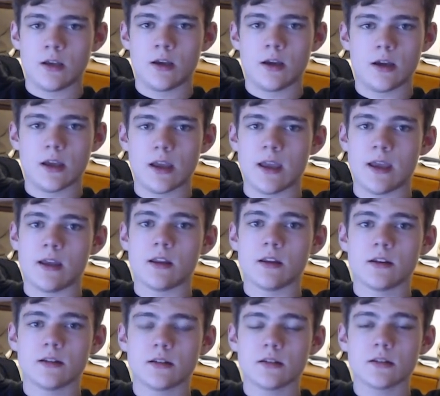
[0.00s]

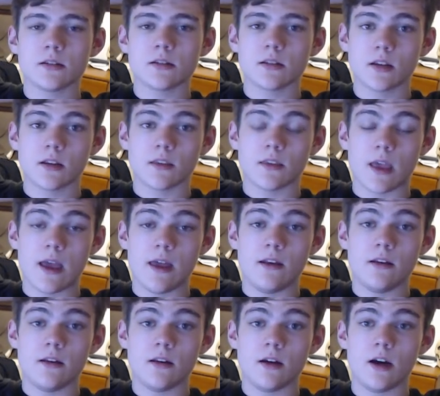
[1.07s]
And
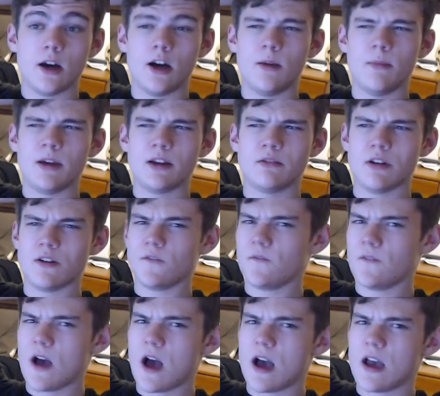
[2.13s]
then at around
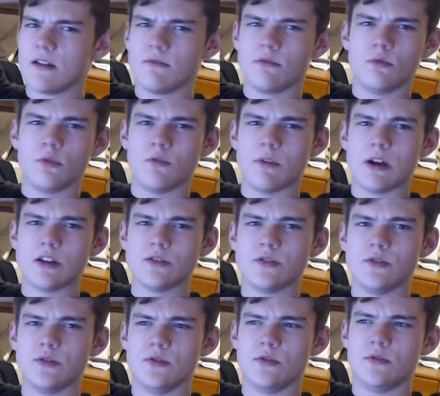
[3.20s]
5, we went
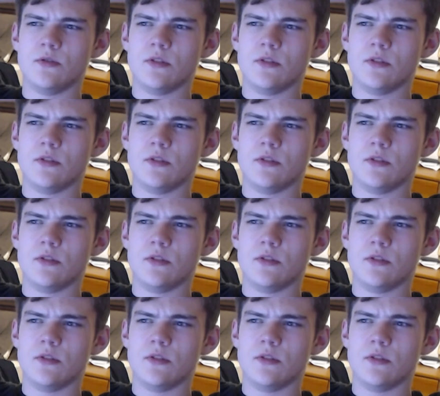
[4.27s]
to,